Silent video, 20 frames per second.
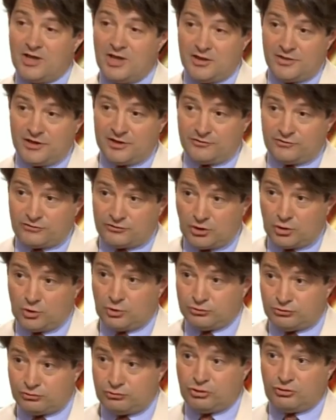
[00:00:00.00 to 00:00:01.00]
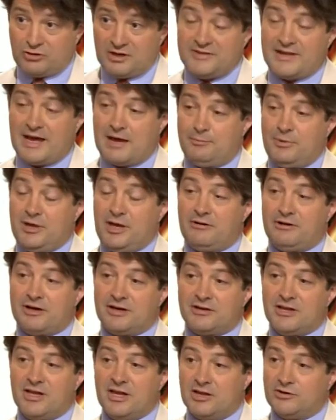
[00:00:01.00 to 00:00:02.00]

that have sold during that period.